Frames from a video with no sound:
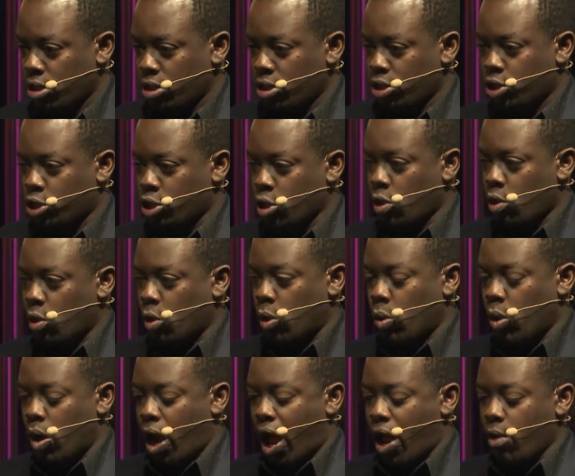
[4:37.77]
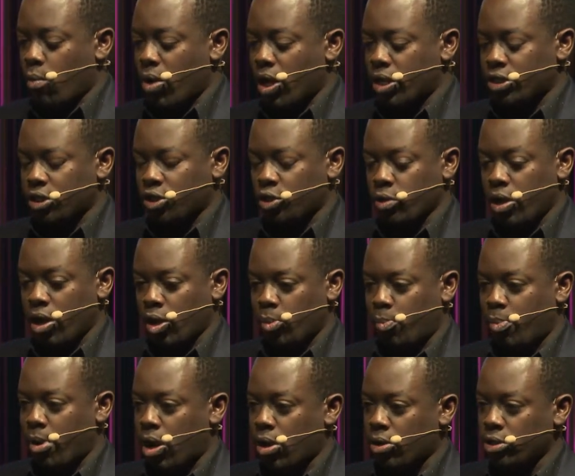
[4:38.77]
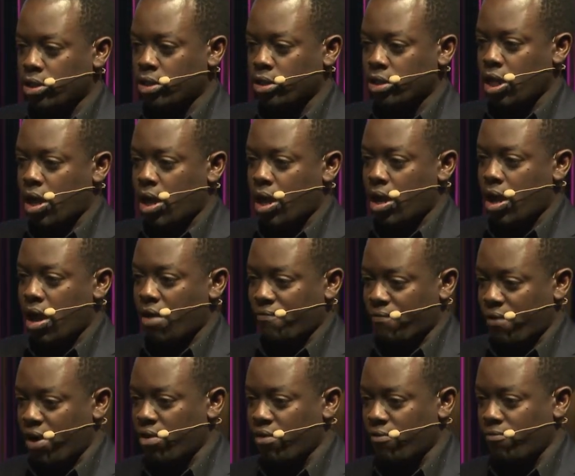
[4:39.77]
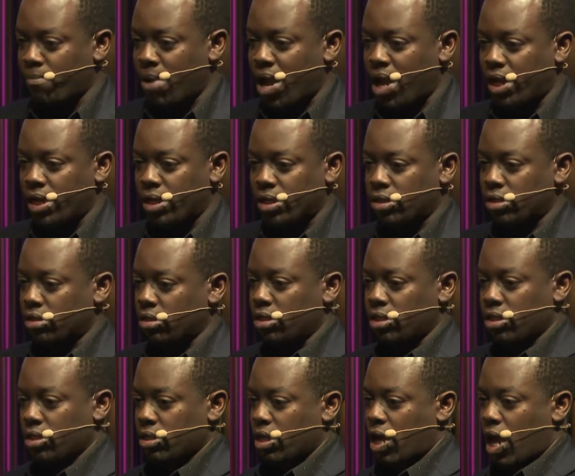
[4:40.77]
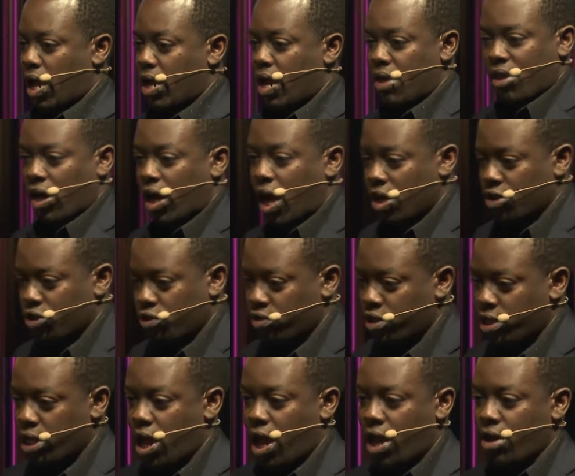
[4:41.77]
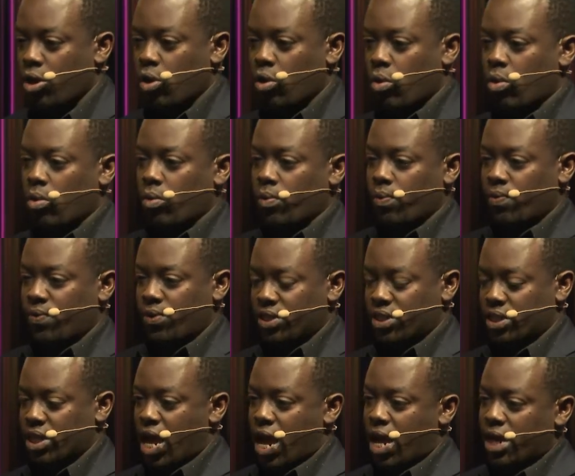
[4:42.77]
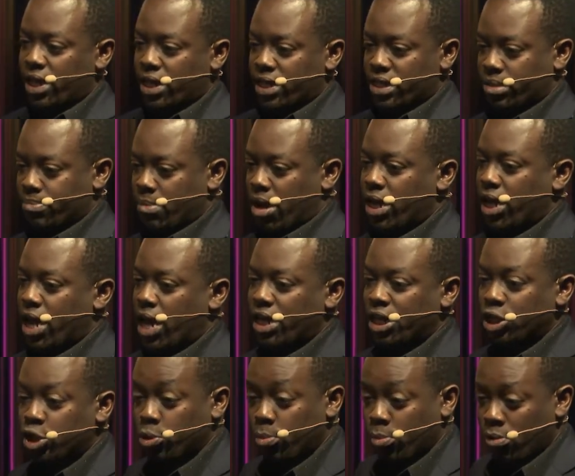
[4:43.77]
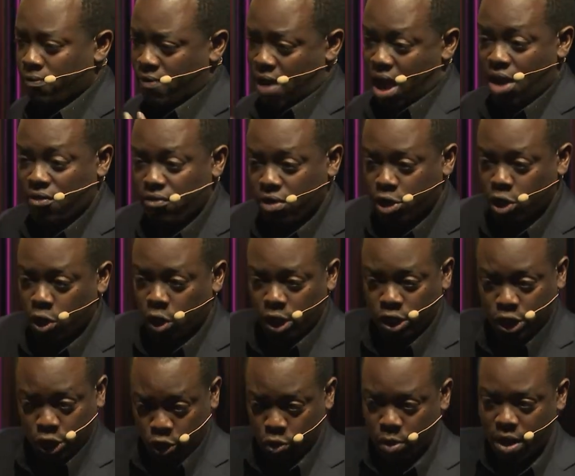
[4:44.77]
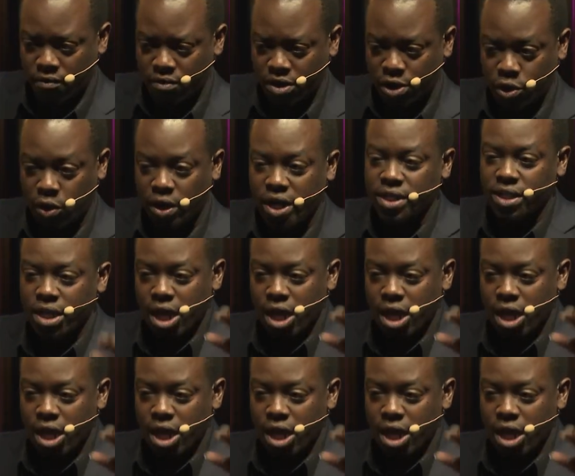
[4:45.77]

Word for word: So I want to help out a friend of mine in another country. I know this guy needs money. I need to move $100, $200,